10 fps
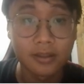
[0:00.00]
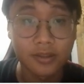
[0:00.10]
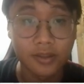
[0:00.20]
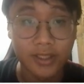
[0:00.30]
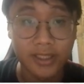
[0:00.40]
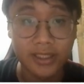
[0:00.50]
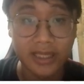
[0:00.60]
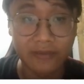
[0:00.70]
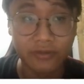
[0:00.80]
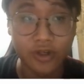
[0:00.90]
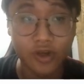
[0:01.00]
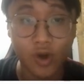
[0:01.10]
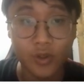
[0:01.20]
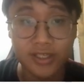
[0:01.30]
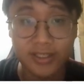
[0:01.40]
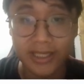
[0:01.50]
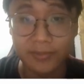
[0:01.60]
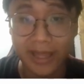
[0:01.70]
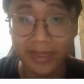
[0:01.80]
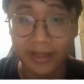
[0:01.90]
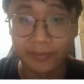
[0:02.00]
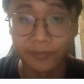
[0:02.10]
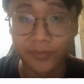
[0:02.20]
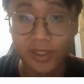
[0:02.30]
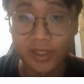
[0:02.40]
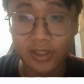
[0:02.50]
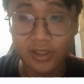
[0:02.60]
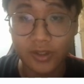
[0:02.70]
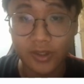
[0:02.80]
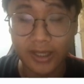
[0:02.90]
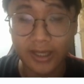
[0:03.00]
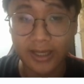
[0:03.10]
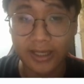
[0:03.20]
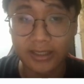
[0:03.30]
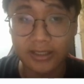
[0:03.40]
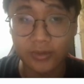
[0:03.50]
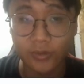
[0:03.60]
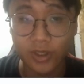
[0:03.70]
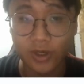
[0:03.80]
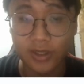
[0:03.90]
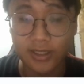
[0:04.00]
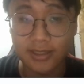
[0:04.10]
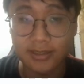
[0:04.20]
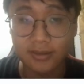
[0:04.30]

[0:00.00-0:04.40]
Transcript: So here, if you call the sleep method, so we call it